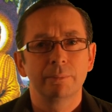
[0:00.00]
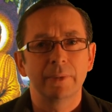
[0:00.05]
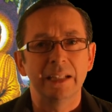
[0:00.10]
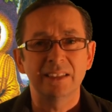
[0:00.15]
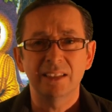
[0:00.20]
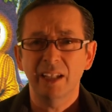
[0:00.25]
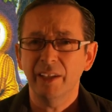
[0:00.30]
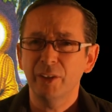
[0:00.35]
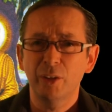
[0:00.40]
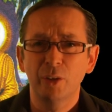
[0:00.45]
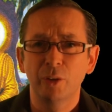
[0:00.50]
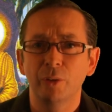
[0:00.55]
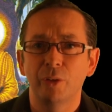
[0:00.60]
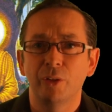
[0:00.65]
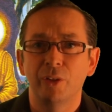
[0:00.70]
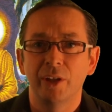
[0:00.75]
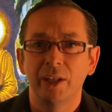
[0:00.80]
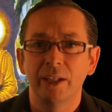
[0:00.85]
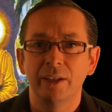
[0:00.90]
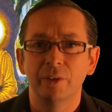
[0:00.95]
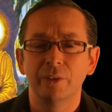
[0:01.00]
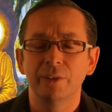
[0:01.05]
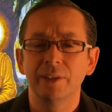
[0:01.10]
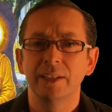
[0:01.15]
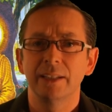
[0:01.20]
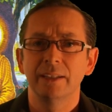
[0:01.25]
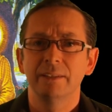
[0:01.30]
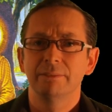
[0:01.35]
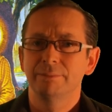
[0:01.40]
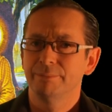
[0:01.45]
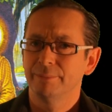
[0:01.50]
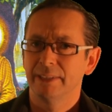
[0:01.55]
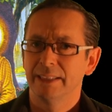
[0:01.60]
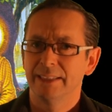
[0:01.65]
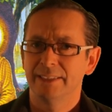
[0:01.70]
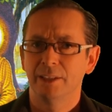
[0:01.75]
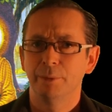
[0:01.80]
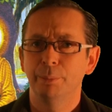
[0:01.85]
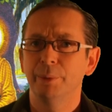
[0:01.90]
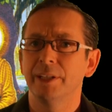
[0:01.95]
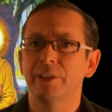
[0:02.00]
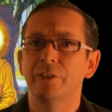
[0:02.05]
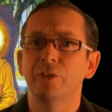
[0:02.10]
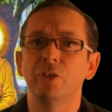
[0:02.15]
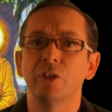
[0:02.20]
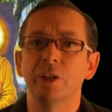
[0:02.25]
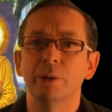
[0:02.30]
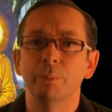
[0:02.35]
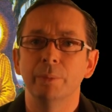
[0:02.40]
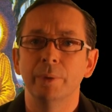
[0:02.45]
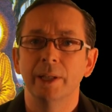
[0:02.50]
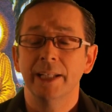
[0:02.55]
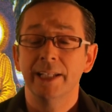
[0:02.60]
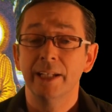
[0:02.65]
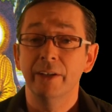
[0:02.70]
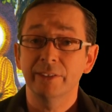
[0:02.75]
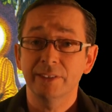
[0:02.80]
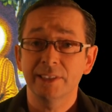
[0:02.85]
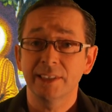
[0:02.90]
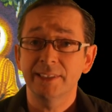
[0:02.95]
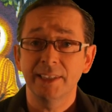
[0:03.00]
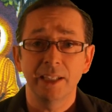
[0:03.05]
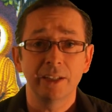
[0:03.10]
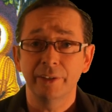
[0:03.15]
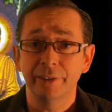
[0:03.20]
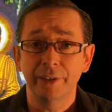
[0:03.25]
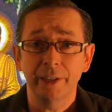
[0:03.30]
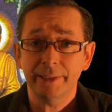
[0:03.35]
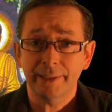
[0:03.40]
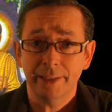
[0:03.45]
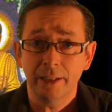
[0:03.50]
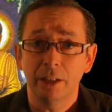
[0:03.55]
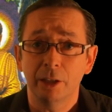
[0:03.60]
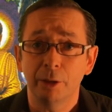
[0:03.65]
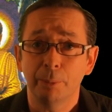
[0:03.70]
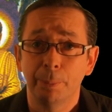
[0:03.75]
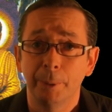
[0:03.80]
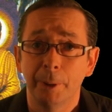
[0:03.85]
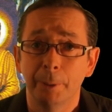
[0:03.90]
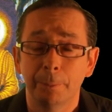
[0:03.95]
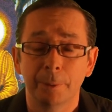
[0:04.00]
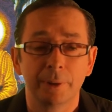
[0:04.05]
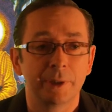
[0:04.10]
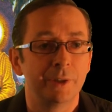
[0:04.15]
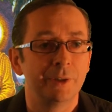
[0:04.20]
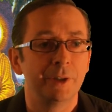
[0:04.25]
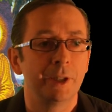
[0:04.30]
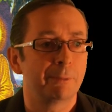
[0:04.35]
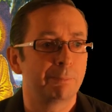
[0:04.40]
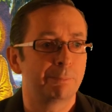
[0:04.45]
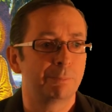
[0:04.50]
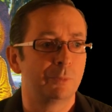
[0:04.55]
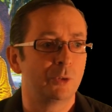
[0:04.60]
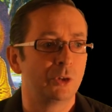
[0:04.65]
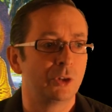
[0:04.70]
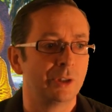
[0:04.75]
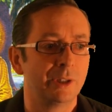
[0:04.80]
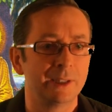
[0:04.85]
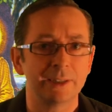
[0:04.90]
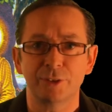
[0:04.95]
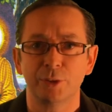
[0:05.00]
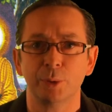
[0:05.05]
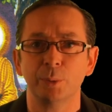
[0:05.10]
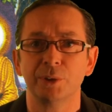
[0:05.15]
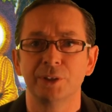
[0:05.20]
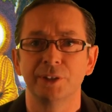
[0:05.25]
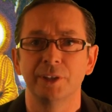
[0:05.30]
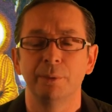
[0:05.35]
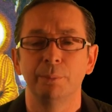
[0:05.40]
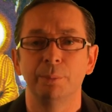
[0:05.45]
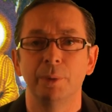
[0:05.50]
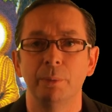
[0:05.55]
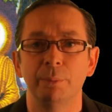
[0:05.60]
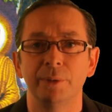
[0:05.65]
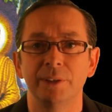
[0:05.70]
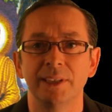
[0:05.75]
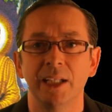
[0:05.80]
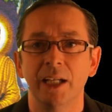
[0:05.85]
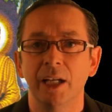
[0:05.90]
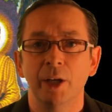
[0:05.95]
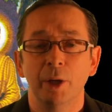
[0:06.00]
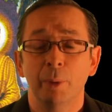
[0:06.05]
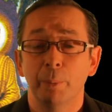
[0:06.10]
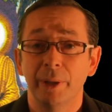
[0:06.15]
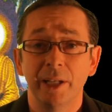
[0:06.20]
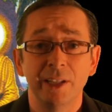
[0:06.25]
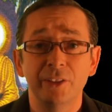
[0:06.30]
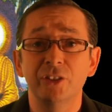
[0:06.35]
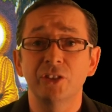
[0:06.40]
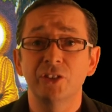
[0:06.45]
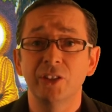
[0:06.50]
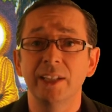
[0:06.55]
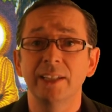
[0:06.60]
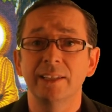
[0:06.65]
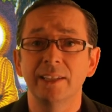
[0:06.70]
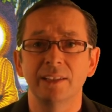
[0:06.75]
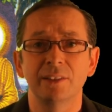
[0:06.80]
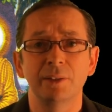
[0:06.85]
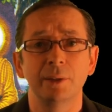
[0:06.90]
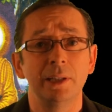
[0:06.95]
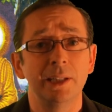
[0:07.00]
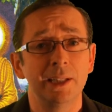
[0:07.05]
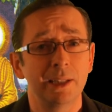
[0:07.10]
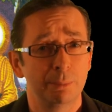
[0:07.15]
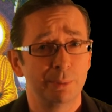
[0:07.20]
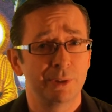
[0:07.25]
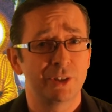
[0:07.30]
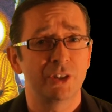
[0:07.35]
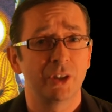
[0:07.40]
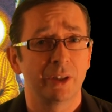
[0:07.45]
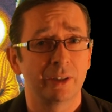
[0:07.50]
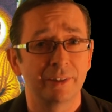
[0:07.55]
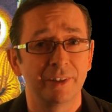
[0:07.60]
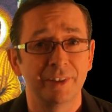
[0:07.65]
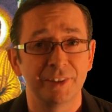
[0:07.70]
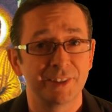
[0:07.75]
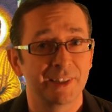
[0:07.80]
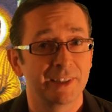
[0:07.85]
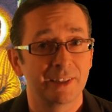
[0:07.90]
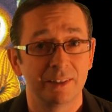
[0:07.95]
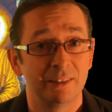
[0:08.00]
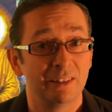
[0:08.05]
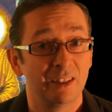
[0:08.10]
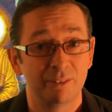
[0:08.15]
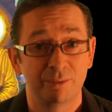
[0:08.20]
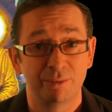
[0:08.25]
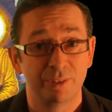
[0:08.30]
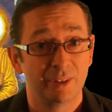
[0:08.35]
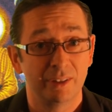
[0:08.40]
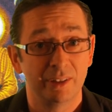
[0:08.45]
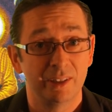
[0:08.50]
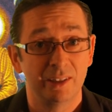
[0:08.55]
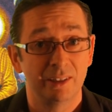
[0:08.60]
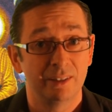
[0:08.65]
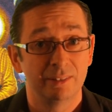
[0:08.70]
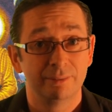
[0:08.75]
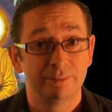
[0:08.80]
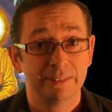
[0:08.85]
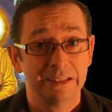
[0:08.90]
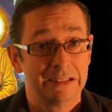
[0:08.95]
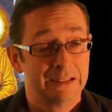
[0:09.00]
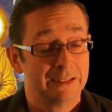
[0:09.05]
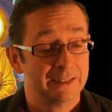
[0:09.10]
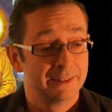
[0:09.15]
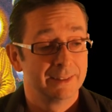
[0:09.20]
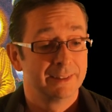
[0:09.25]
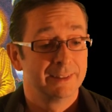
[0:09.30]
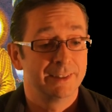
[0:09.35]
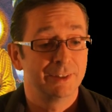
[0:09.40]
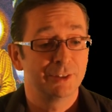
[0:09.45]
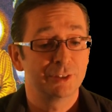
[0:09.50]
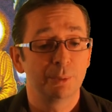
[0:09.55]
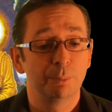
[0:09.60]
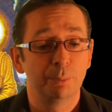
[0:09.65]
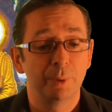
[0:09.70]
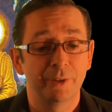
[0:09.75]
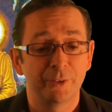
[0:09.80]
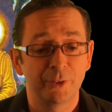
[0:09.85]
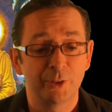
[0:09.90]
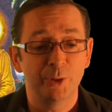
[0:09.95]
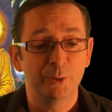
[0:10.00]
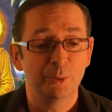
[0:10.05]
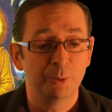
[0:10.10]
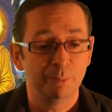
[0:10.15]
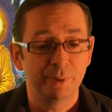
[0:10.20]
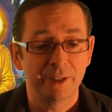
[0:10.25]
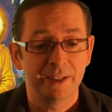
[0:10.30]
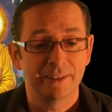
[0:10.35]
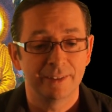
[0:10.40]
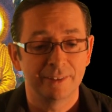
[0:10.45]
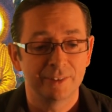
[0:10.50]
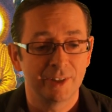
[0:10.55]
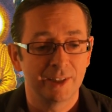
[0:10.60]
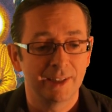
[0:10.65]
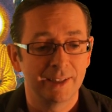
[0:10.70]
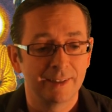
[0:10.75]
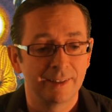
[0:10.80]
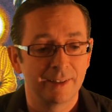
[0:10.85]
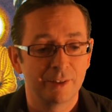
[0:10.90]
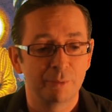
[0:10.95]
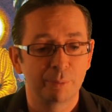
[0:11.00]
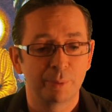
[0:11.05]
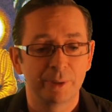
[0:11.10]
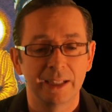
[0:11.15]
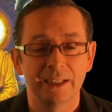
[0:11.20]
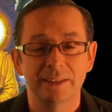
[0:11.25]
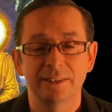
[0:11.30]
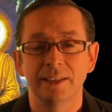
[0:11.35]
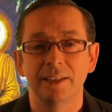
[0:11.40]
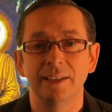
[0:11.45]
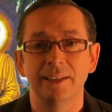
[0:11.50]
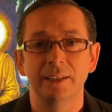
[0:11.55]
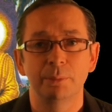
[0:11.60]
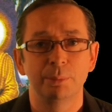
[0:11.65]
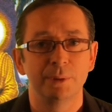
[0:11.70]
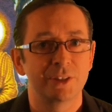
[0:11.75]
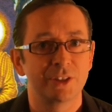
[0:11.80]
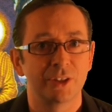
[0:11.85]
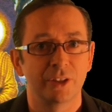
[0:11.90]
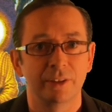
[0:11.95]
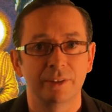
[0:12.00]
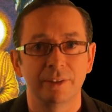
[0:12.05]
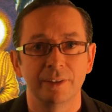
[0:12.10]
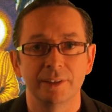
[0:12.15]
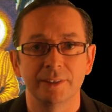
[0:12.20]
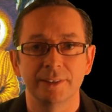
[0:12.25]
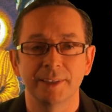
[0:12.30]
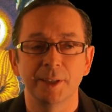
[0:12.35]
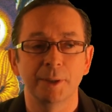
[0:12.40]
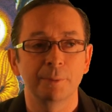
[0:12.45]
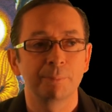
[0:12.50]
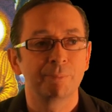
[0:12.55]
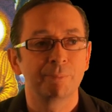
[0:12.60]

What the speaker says: Is that a good thing, or is it a bit extreme? Now, as I say, they're not killing people, they're not suicide bombers, but I just think that's a little bit psychotic and not very... It doesn't bother you and me in our daily life, but that's a little bit psychotic.